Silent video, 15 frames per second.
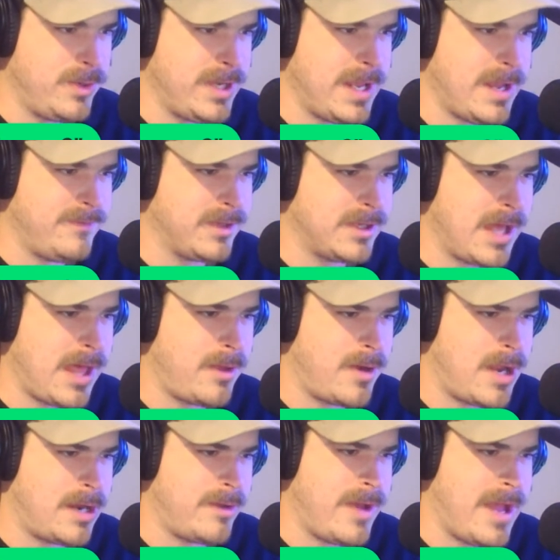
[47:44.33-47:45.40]
we have the
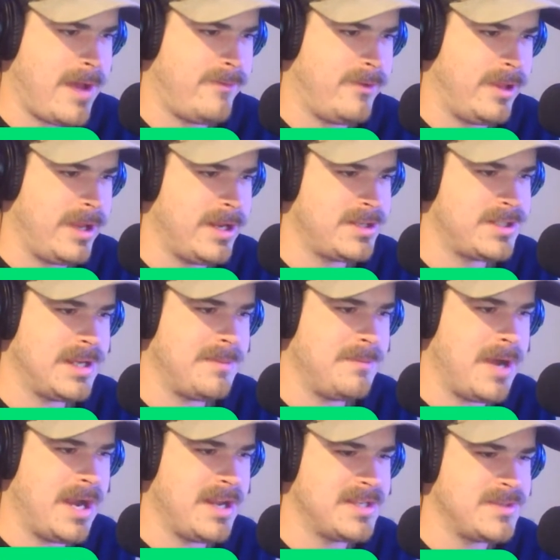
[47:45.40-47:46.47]
Colorado Avalanche at
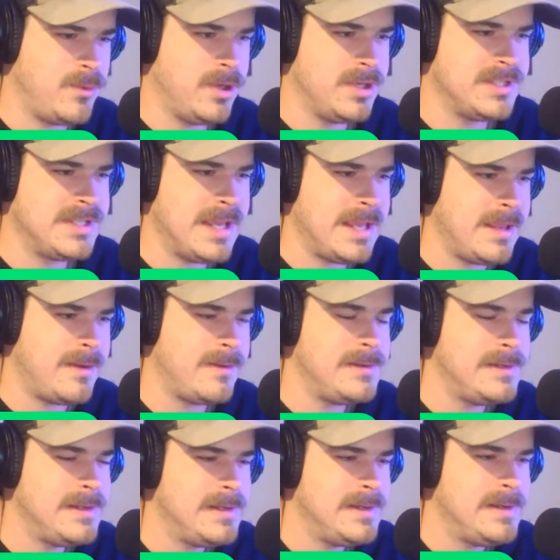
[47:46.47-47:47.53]
minus 110.
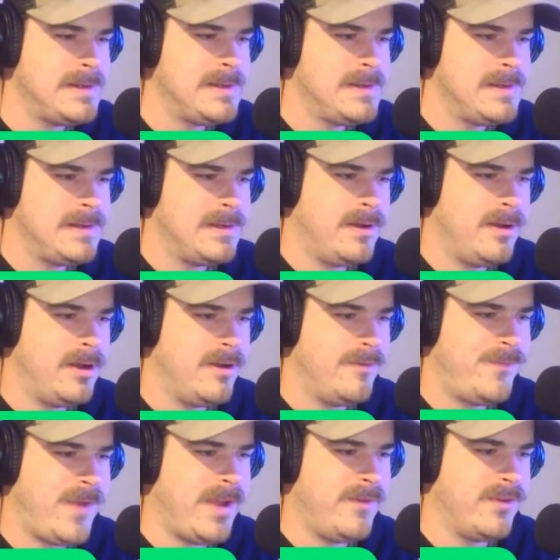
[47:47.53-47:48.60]

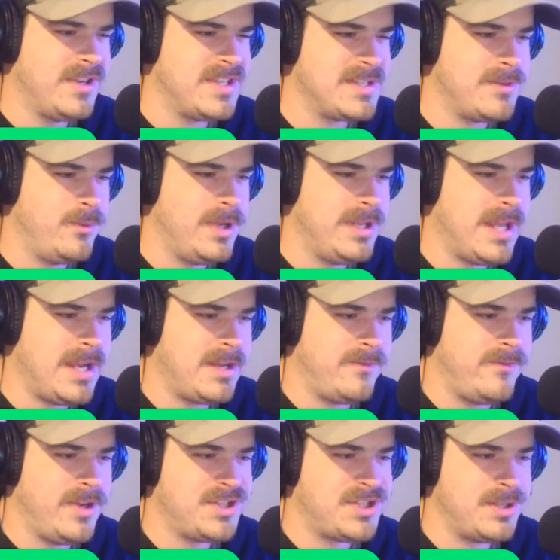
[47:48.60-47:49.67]
Favorites to win that
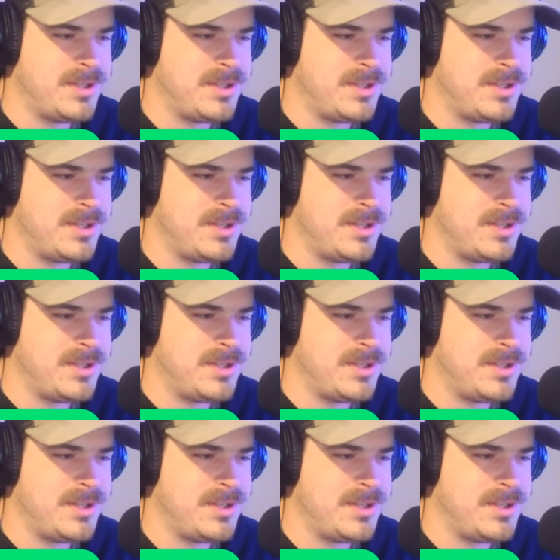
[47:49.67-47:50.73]
division who aren't
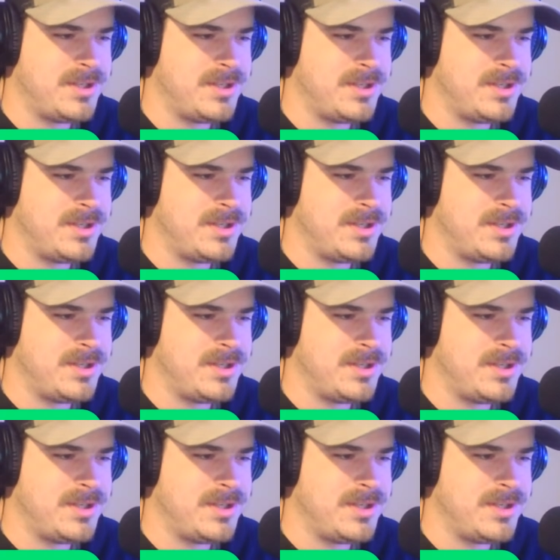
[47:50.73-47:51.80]
even winning it. So,
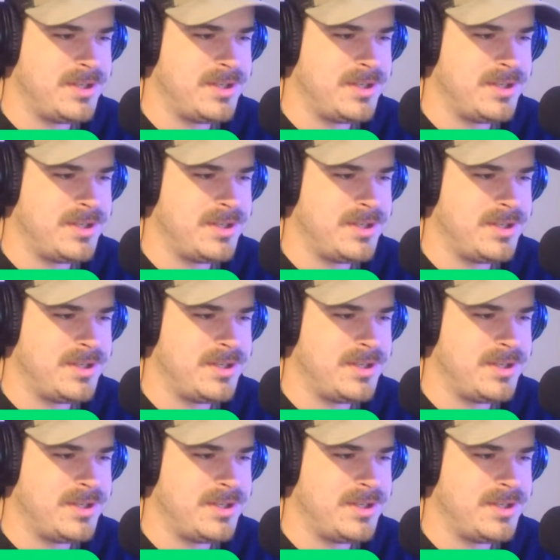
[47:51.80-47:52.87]
I don't play
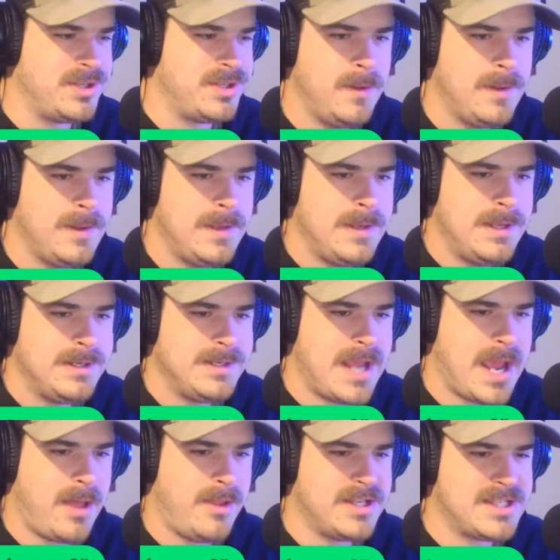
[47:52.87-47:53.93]
that at all.
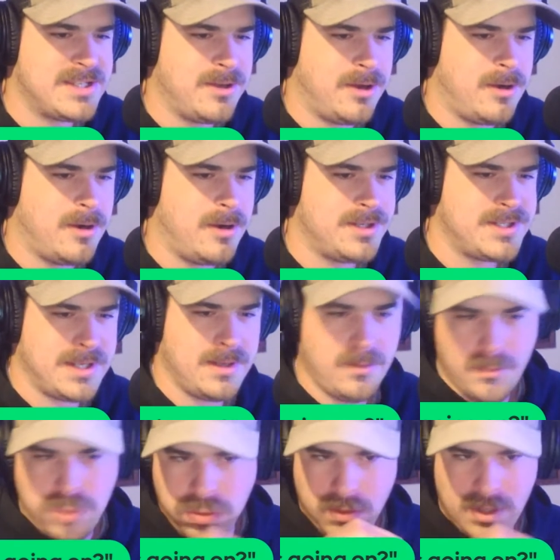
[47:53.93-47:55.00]
Dallas Stars
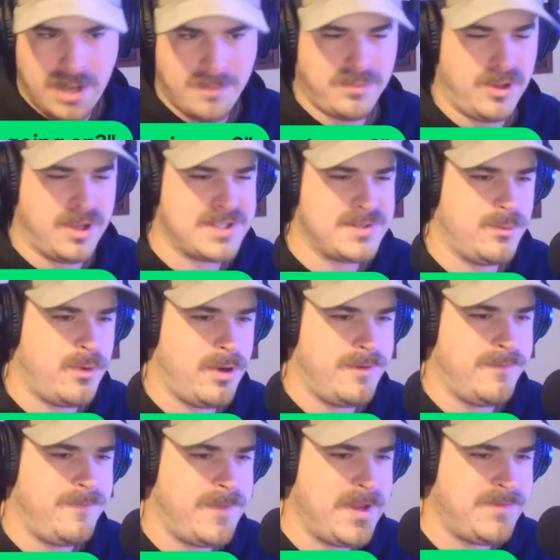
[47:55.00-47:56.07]
at plus
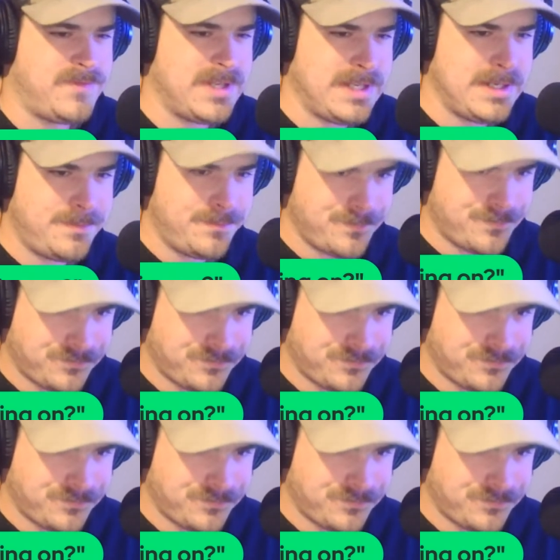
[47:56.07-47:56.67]
150.